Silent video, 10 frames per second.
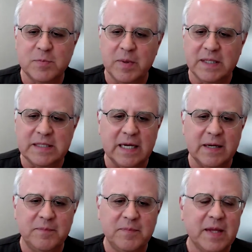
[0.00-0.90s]
But
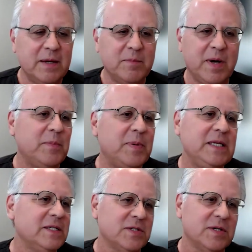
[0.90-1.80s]
my
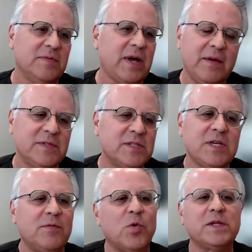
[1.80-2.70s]
opinion is, since
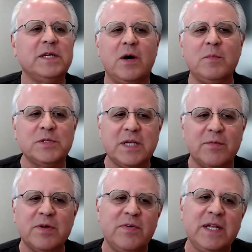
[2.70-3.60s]
I've worked in almost
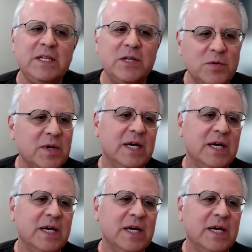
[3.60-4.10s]
every venue,